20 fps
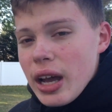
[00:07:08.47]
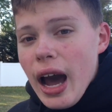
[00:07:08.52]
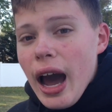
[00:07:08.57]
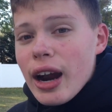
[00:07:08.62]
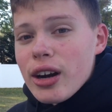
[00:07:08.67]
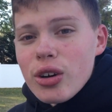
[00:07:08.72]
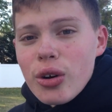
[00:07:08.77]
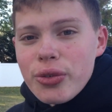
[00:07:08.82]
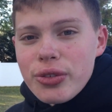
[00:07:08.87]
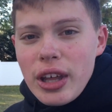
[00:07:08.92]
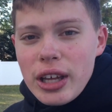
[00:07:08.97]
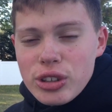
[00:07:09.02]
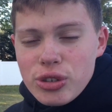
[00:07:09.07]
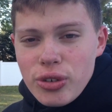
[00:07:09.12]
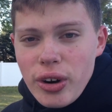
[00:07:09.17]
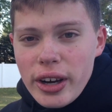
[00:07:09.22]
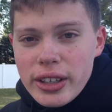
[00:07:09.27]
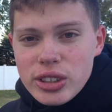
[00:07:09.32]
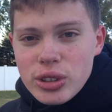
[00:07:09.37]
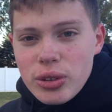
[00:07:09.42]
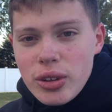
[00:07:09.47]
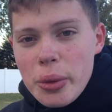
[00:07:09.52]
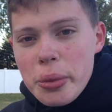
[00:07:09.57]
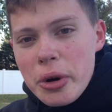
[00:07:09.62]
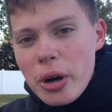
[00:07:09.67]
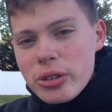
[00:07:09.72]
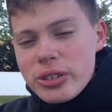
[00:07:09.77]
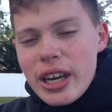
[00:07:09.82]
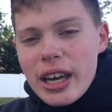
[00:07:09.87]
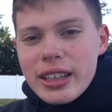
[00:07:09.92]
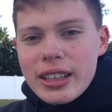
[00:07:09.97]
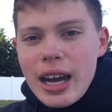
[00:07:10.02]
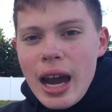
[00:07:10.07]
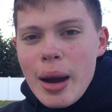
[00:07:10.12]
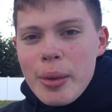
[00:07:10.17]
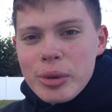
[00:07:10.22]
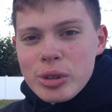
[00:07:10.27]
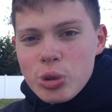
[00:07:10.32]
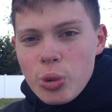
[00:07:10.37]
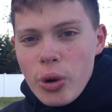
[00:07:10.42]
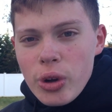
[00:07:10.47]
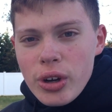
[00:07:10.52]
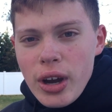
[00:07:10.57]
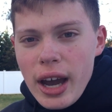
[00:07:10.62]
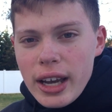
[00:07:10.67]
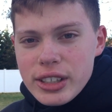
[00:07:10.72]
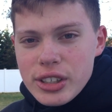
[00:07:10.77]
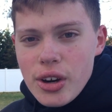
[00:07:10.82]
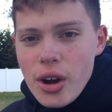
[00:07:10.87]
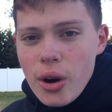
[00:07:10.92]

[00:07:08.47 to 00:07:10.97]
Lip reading: I don't know if that's right, so let me know down in the comments what you guys